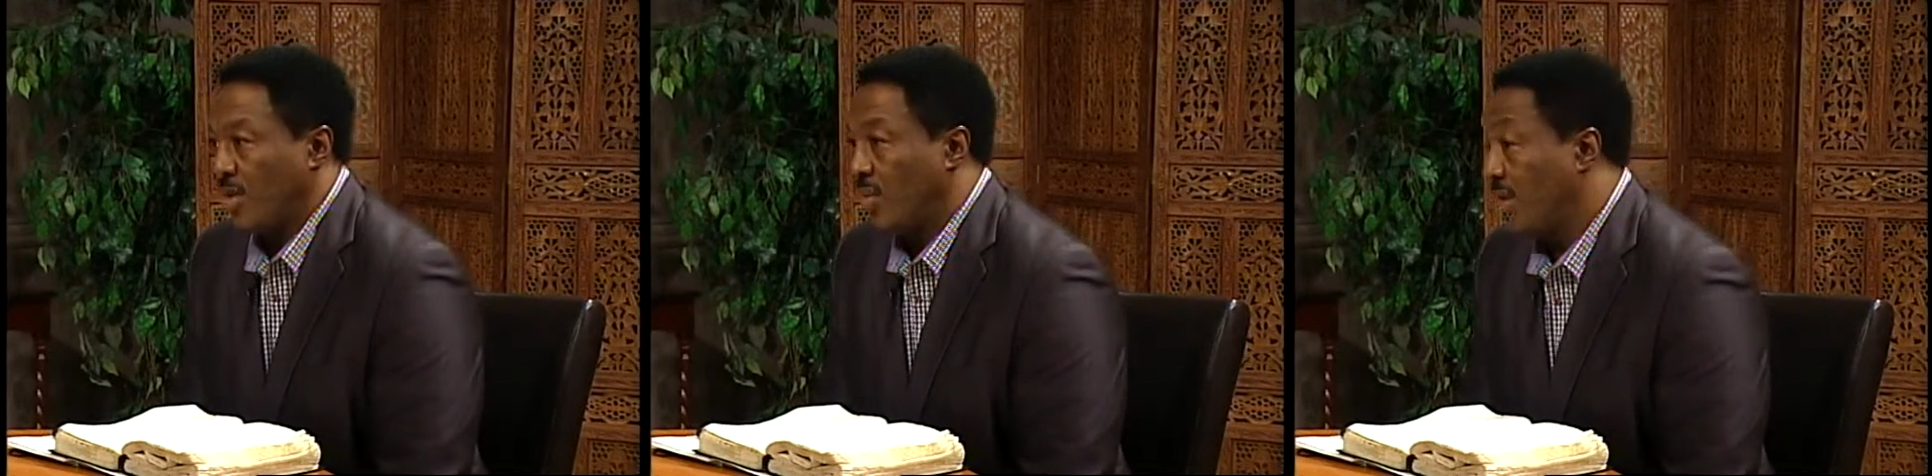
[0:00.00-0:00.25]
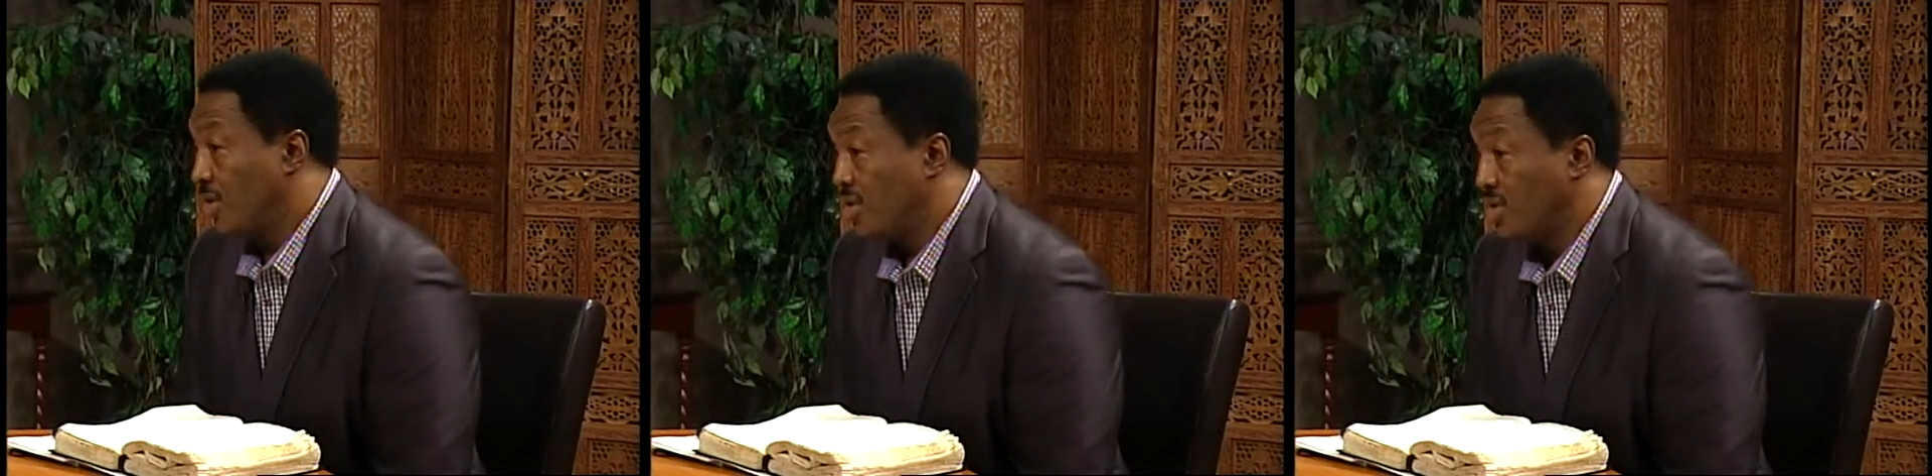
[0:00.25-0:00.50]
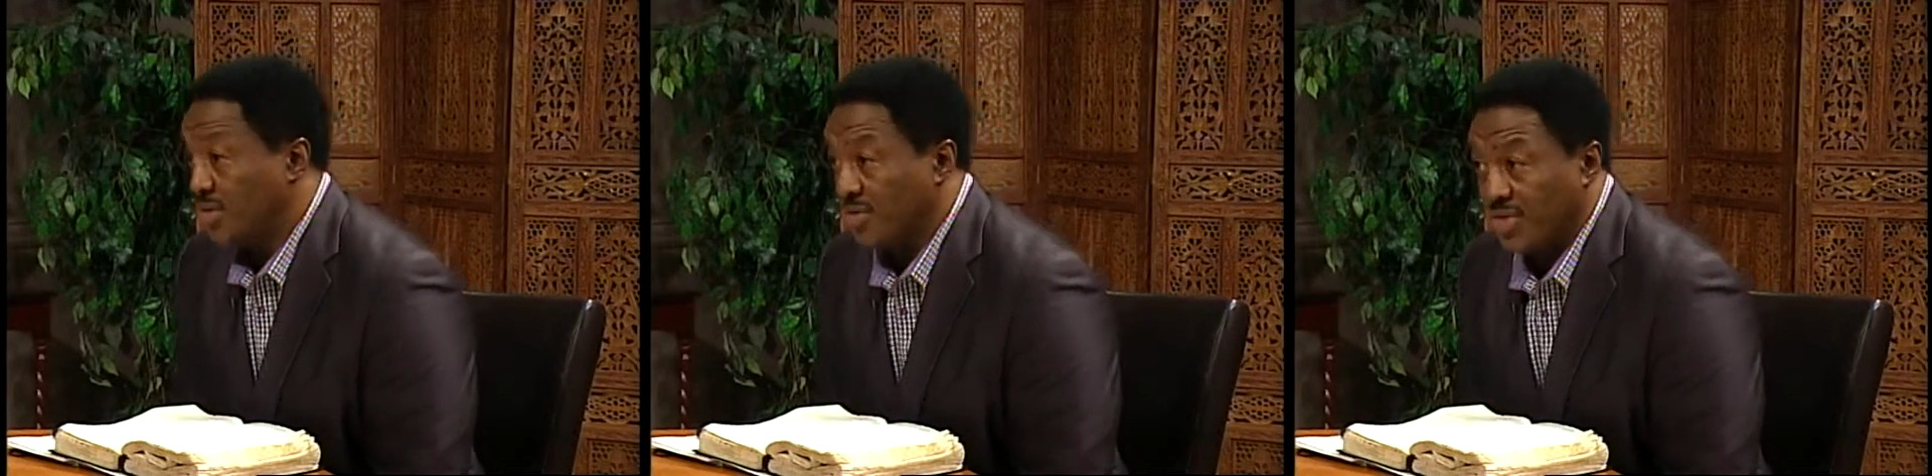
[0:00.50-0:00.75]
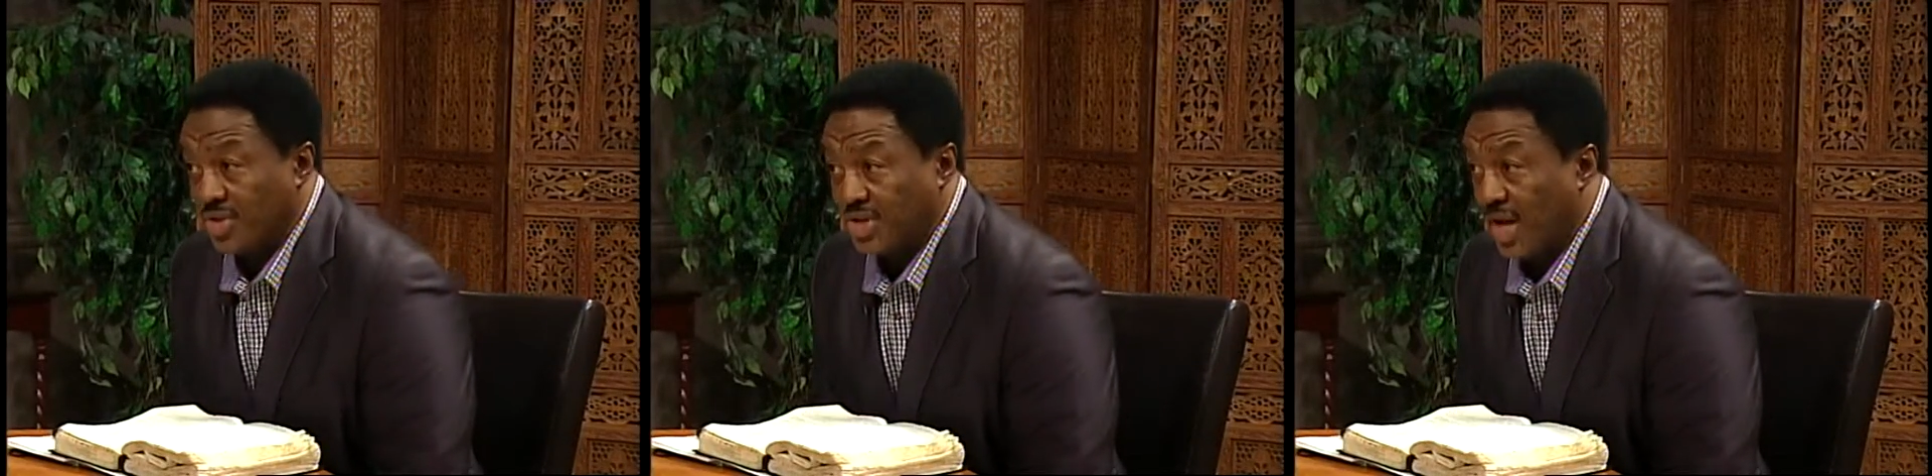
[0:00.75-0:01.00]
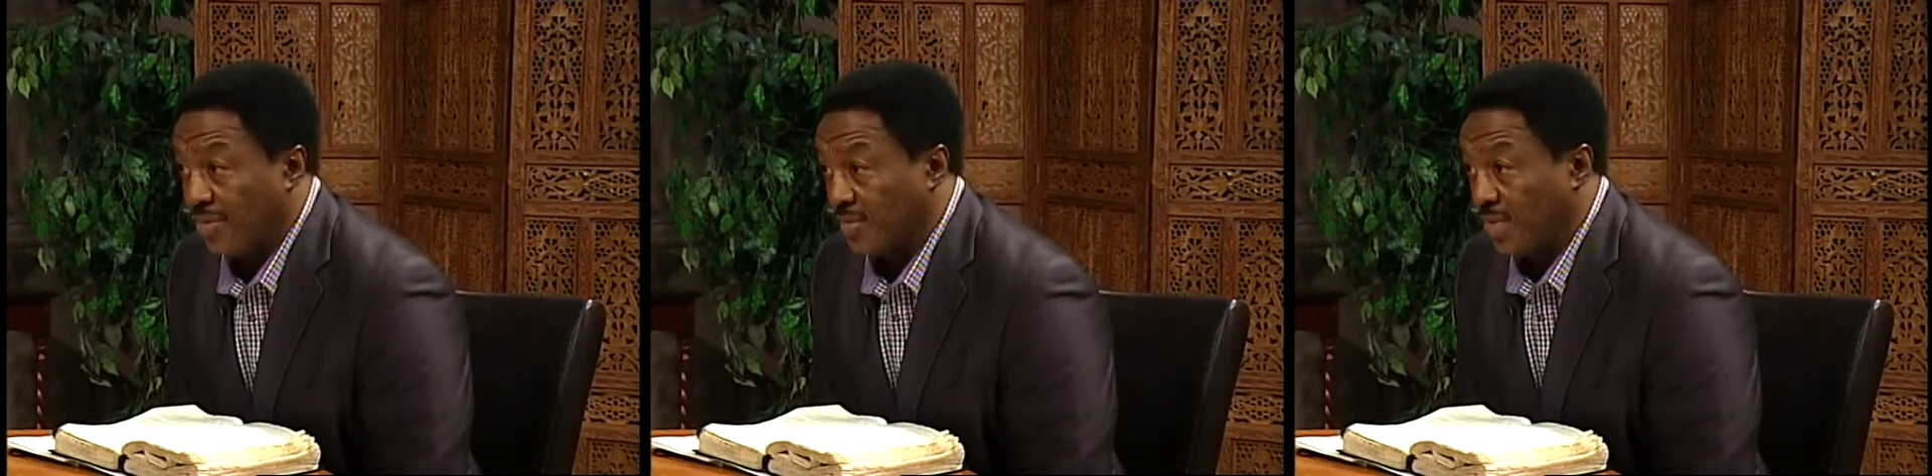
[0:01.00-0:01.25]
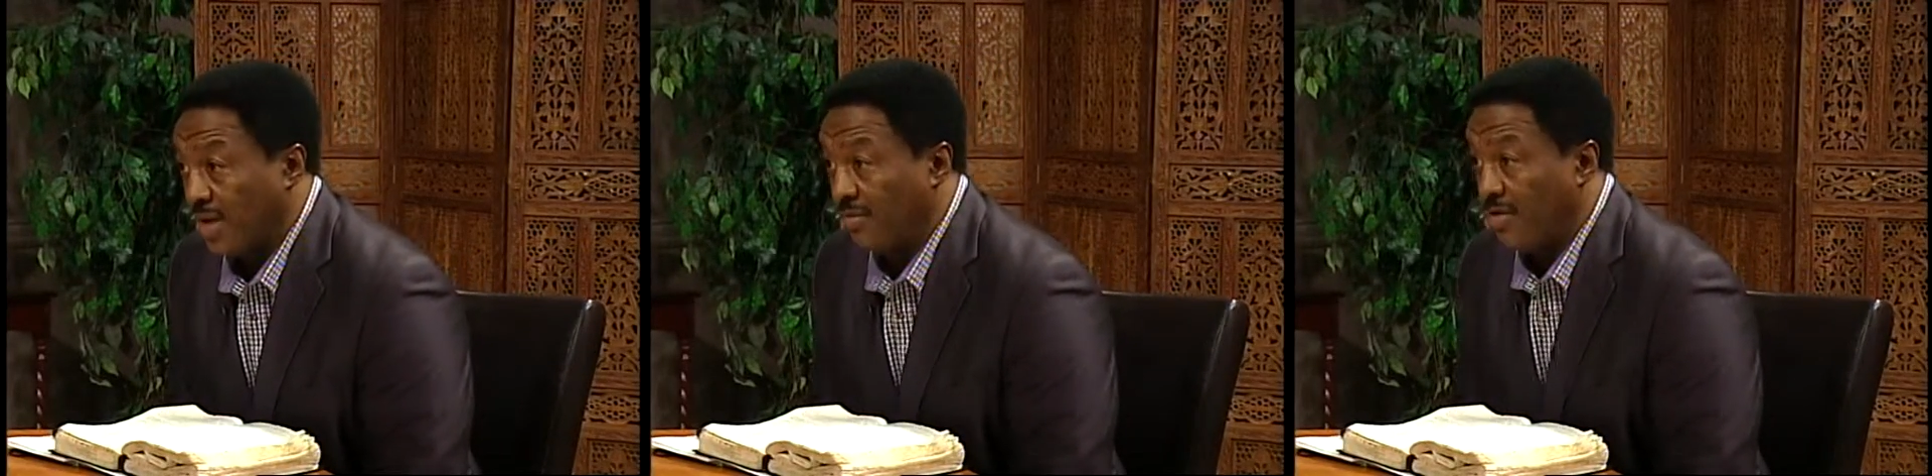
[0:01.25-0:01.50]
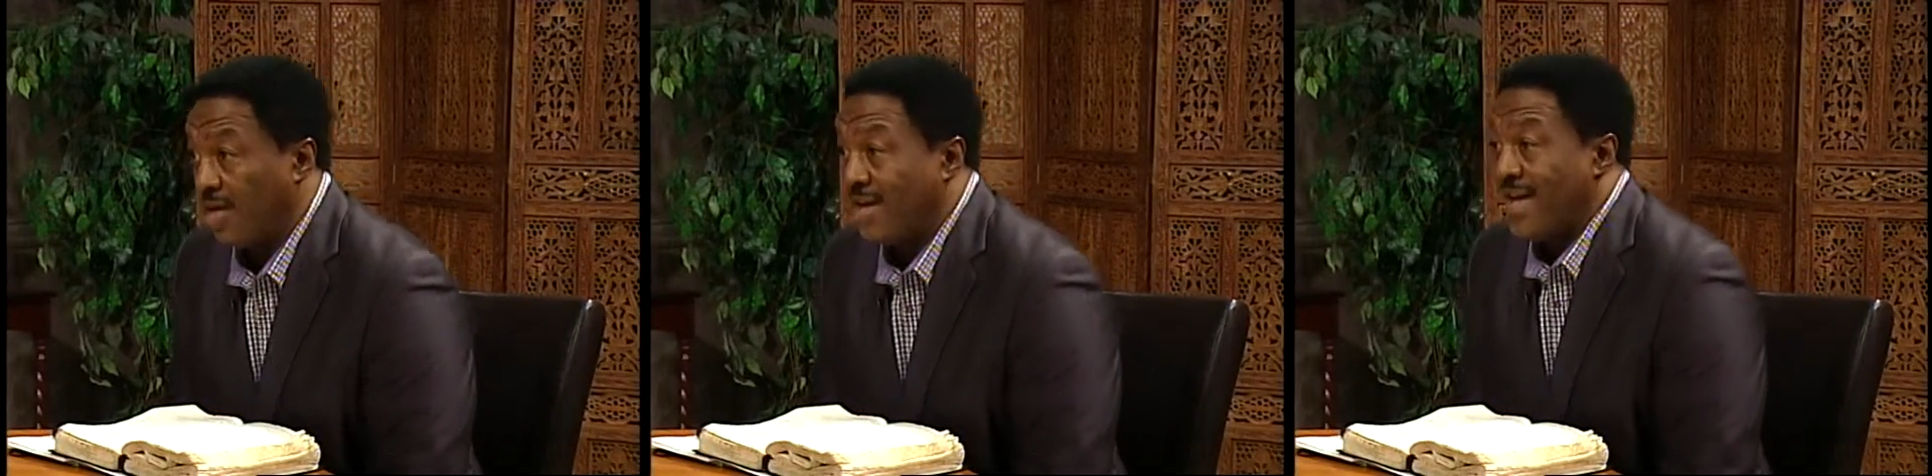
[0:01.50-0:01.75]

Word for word: whether it's children, jobs, whatever,